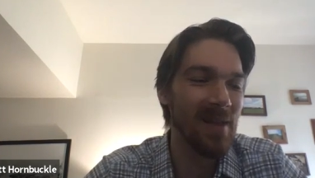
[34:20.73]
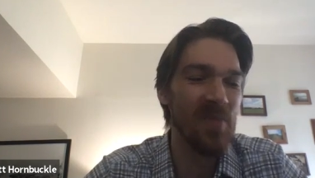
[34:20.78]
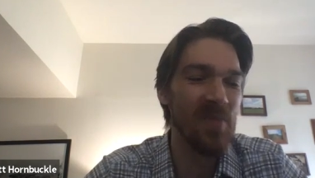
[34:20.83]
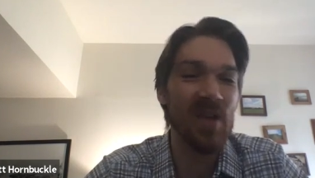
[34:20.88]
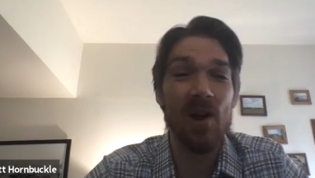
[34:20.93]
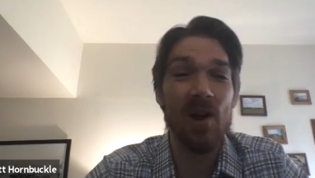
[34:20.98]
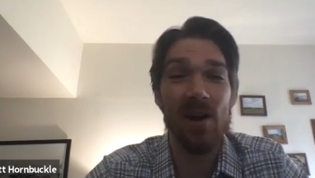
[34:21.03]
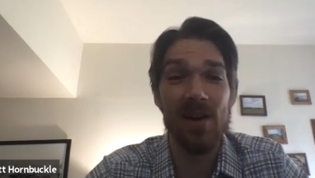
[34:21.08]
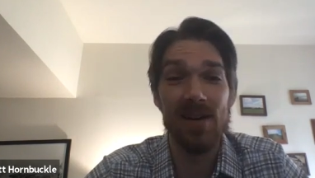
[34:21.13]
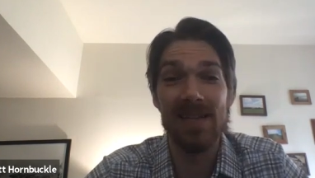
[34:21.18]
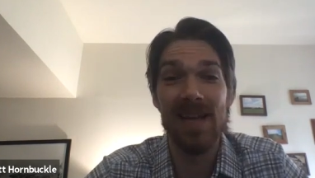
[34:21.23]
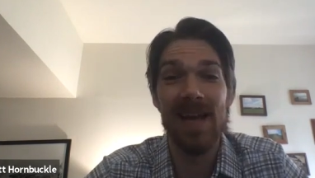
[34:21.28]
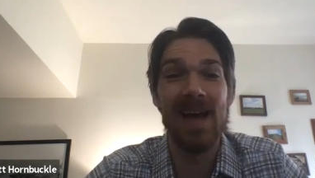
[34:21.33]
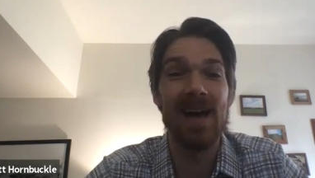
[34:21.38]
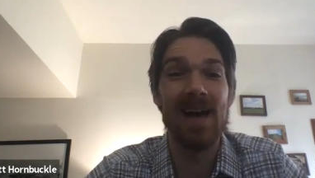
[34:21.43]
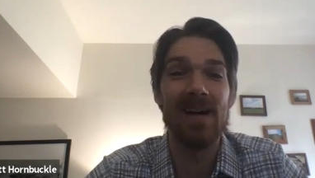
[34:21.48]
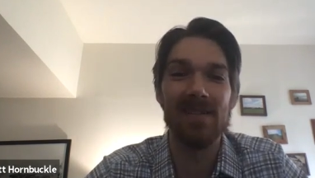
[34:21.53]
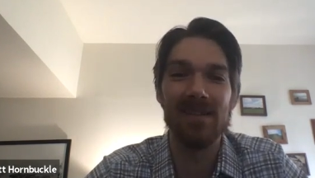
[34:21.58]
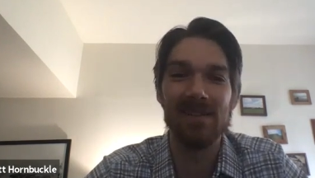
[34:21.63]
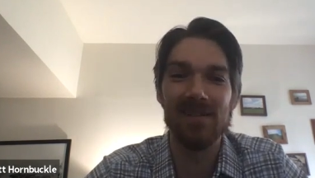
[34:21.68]
the guard
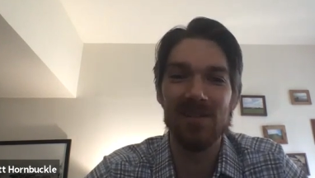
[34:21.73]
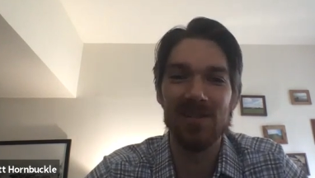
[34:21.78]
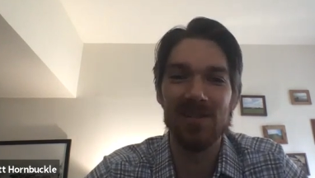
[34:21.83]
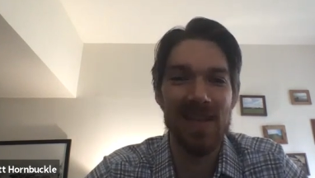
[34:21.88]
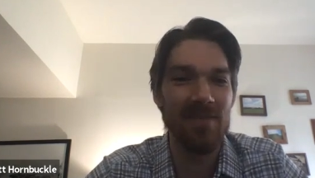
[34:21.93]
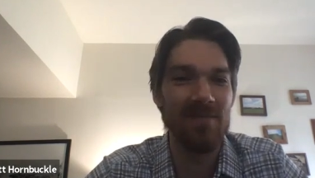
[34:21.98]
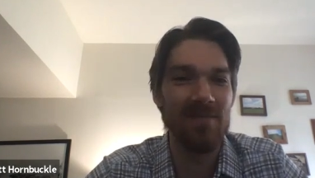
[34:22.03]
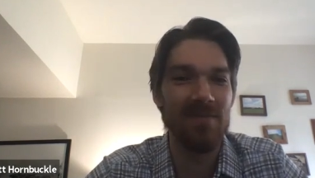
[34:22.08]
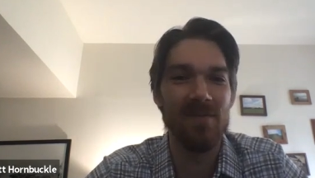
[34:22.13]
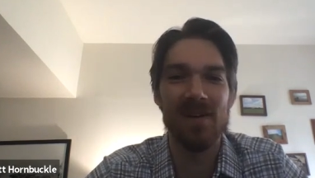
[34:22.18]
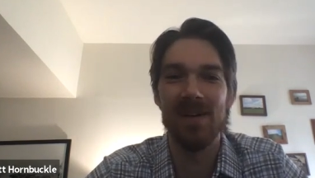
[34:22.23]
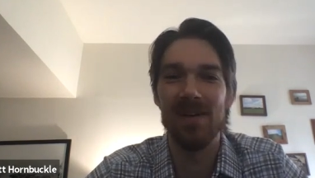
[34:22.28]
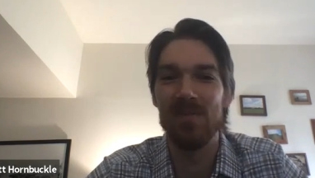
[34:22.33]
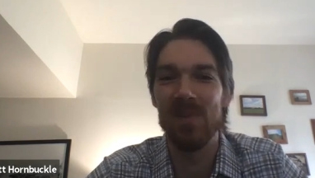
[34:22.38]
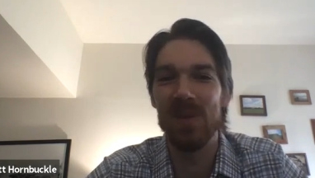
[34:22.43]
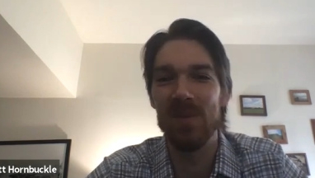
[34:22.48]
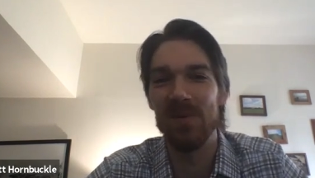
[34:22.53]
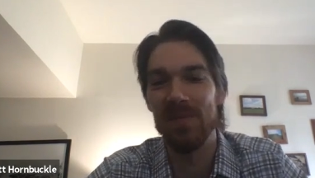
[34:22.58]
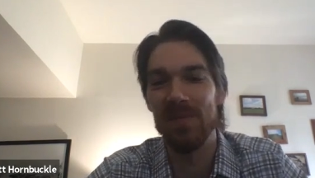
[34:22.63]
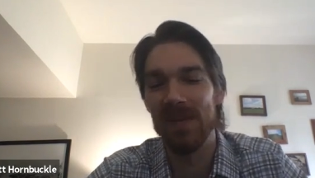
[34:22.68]
down and just have fun.
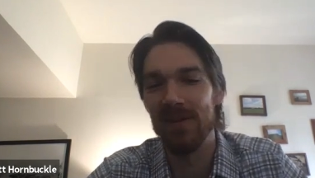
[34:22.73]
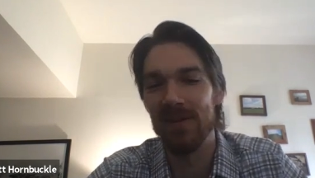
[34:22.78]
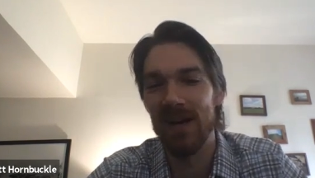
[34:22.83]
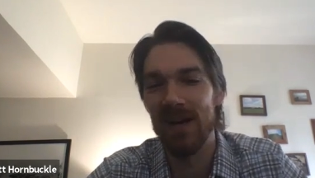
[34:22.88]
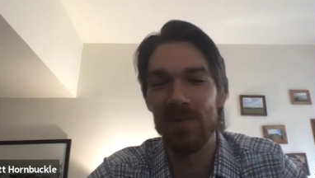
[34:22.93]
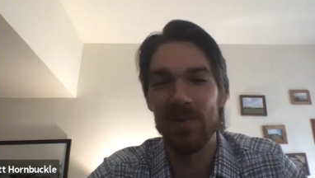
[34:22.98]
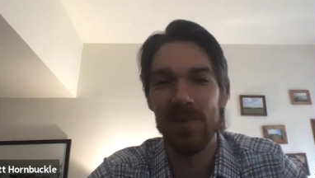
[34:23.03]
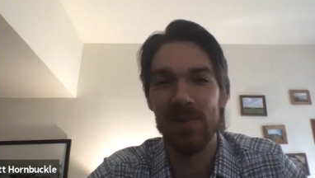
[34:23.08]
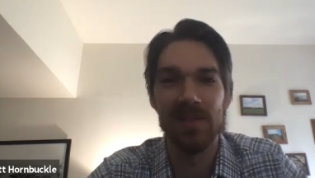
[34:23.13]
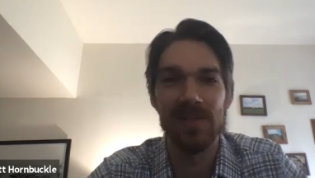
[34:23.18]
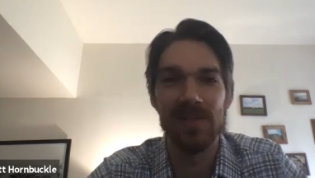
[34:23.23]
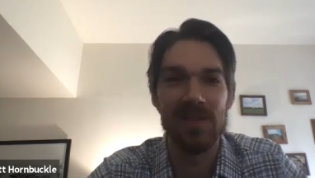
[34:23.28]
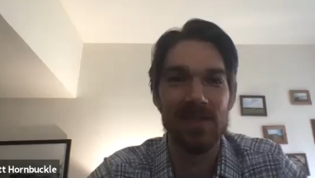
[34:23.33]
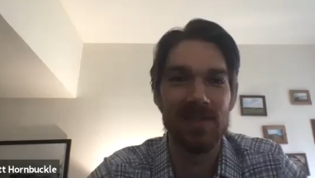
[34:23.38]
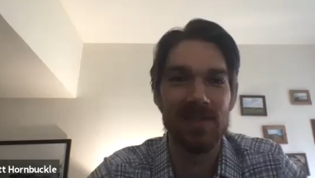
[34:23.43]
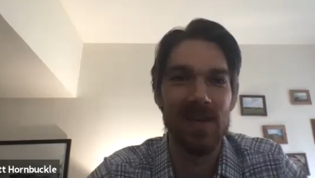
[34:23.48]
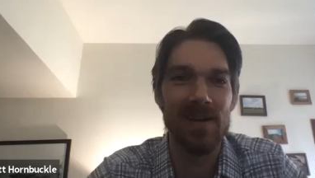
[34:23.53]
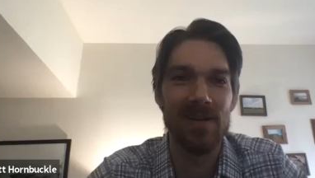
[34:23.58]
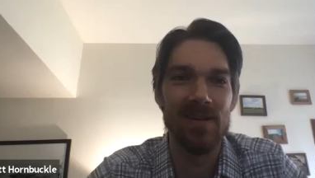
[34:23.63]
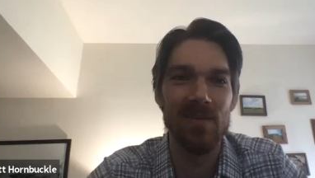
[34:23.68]
People may grab drinks,
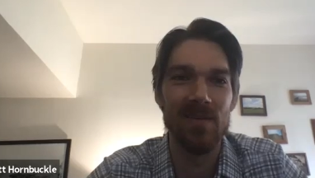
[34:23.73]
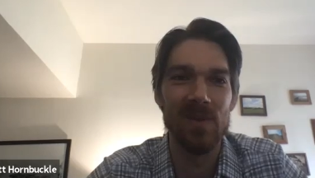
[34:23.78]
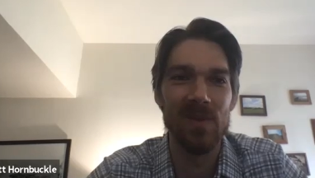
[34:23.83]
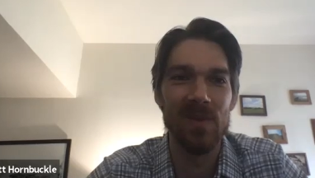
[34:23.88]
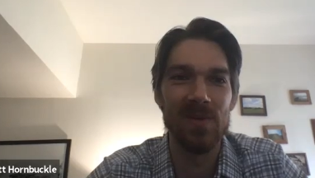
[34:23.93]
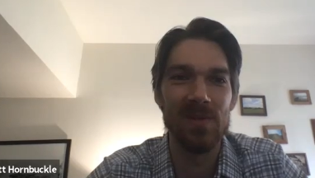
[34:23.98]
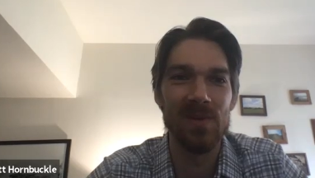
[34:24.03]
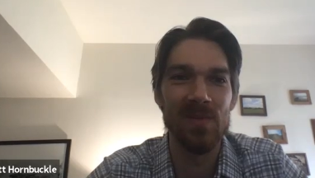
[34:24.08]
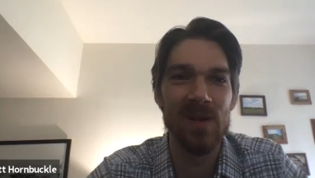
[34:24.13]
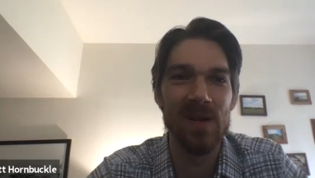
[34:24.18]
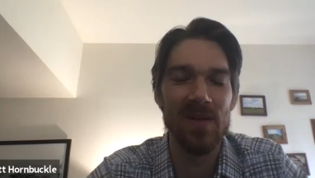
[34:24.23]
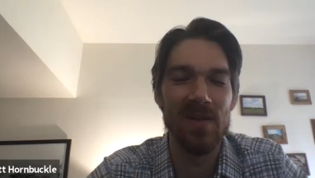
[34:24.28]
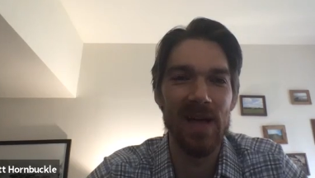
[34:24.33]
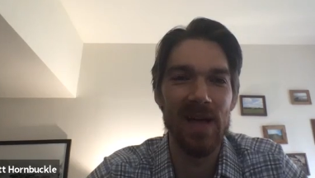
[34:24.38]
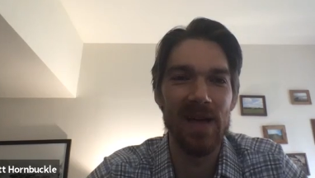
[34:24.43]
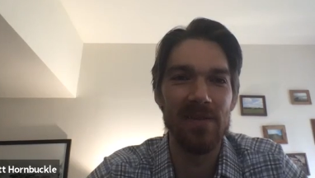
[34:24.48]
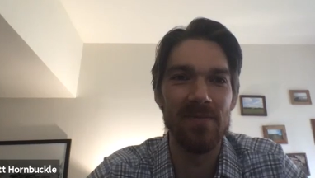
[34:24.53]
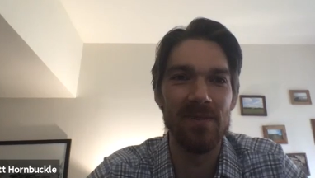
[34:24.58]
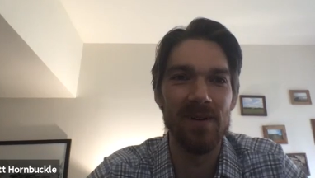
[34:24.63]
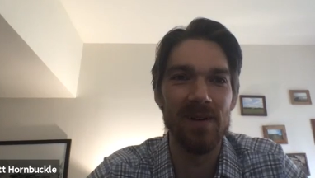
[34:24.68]
etc. But those have been a
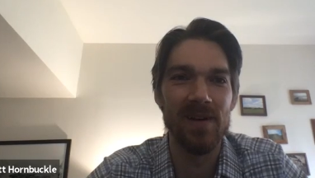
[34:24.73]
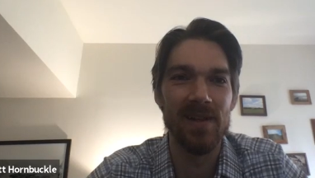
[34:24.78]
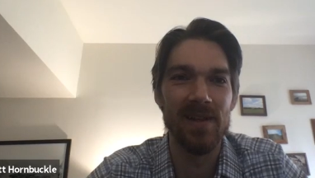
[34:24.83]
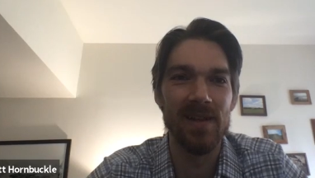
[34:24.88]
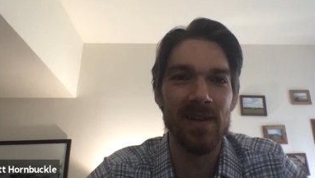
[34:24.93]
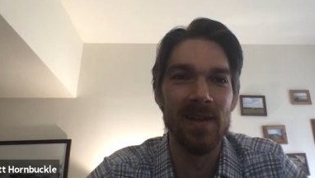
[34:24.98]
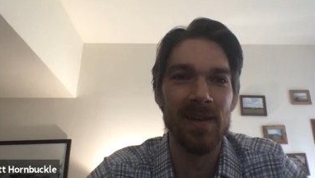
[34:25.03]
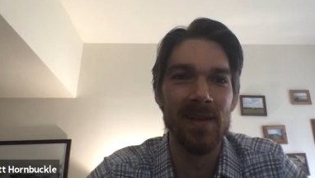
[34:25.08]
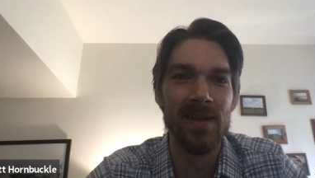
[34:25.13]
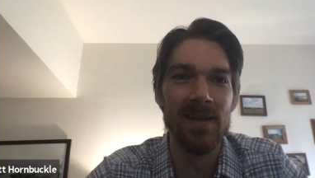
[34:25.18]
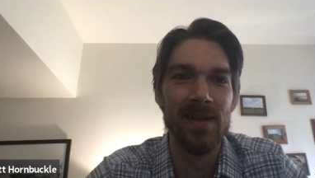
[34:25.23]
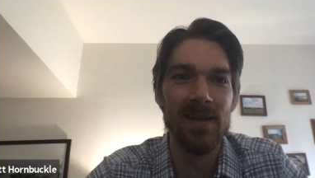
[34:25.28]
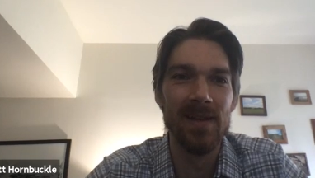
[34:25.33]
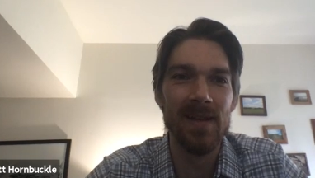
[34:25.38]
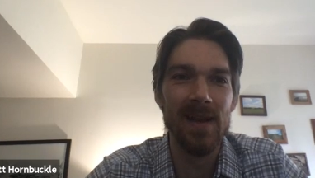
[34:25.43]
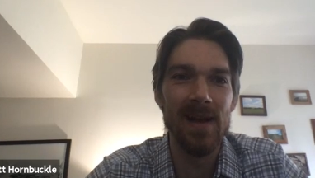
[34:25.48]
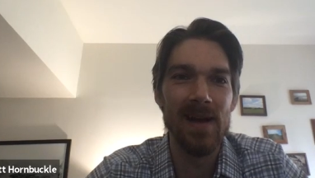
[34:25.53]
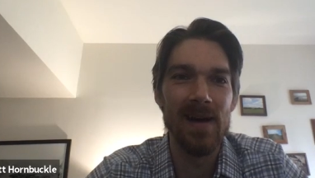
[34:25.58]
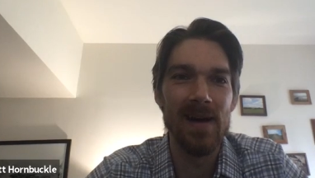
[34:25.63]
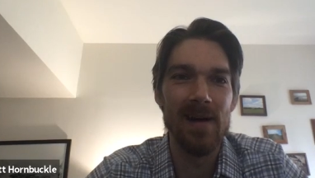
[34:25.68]
lot of fun.
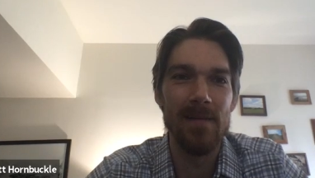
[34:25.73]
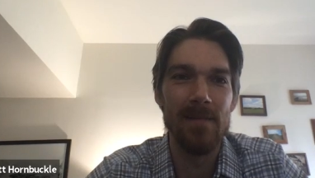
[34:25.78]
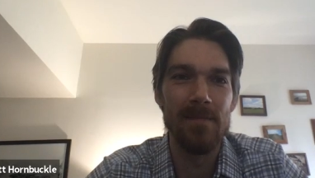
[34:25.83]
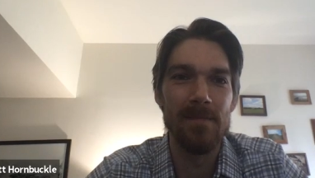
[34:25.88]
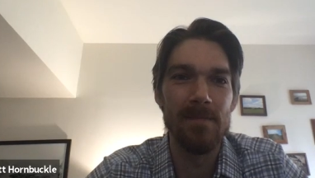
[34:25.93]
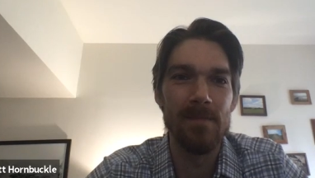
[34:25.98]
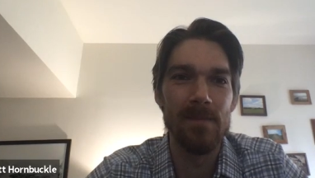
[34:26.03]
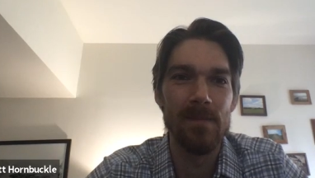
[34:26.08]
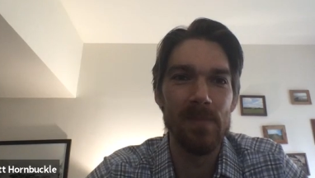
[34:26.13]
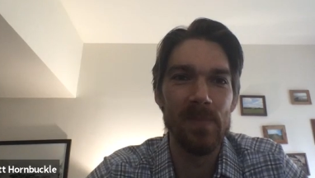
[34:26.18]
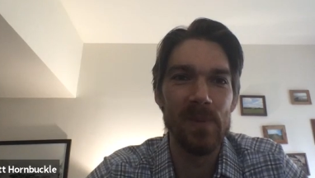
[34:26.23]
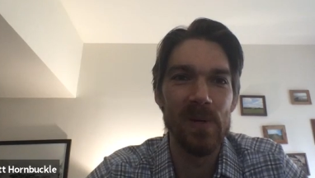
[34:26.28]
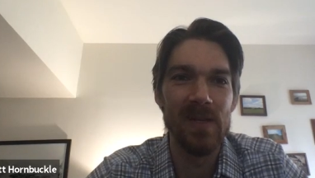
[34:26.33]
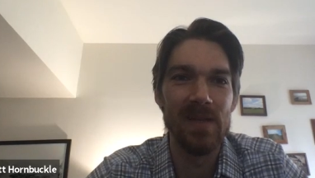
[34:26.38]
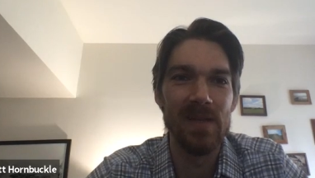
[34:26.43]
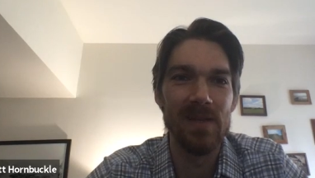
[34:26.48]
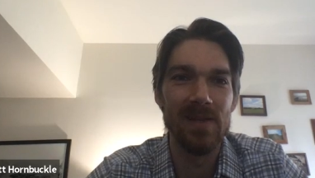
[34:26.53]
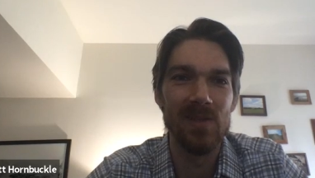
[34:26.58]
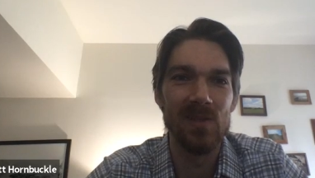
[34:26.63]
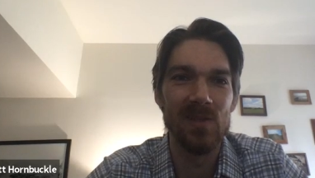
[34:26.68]
But
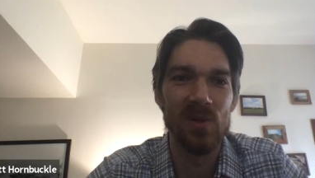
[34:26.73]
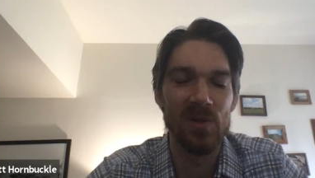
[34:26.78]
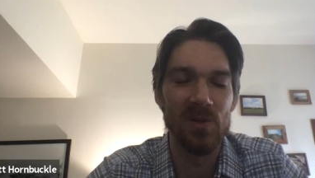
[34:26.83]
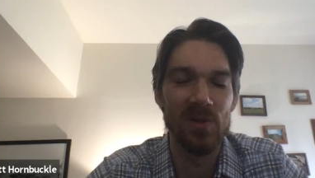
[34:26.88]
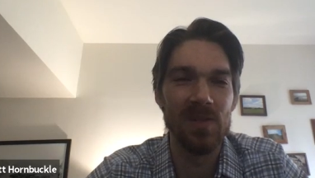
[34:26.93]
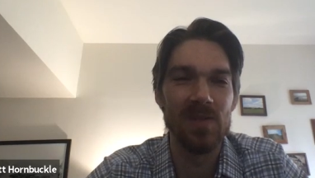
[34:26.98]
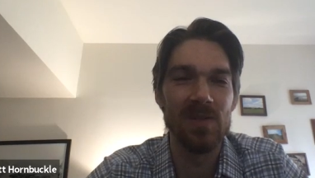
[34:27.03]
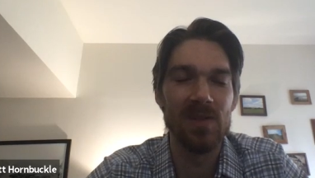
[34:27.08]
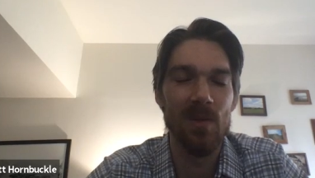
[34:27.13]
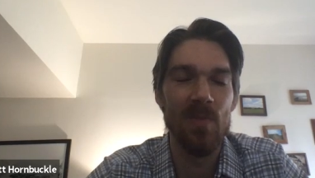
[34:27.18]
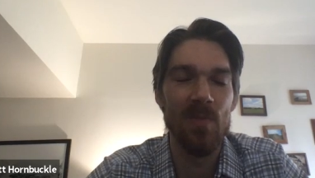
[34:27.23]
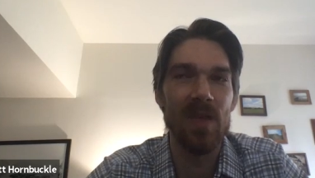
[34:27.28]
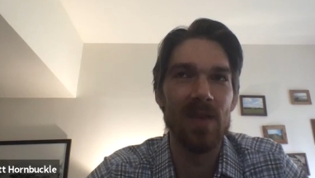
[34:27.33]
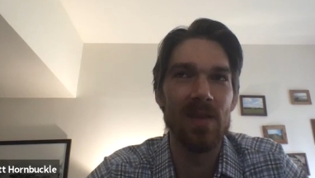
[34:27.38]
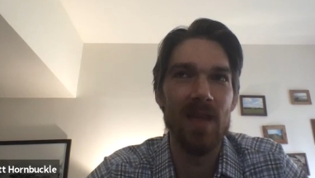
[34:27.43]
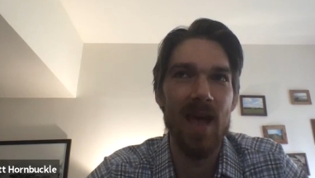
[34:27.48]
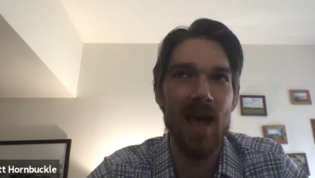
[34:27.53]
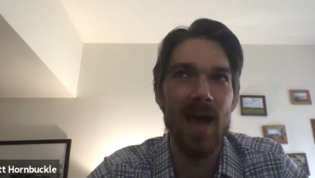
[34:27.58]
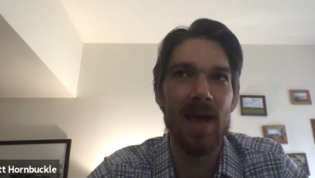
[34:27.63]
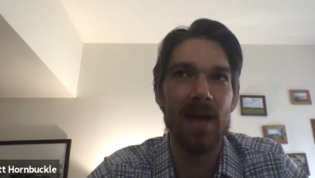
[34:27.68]
it's certainly something
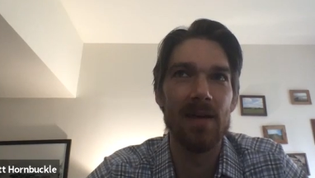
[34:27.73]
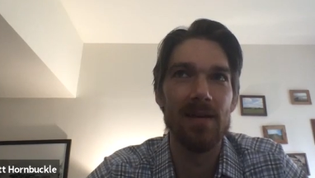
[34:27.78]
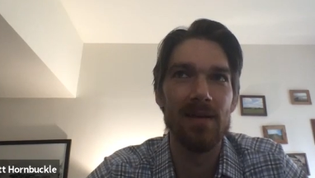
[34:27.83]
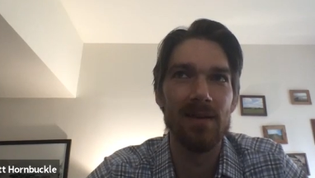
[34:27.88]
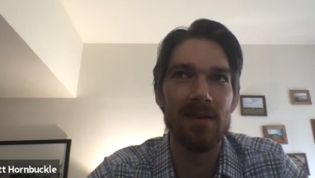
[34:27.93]
that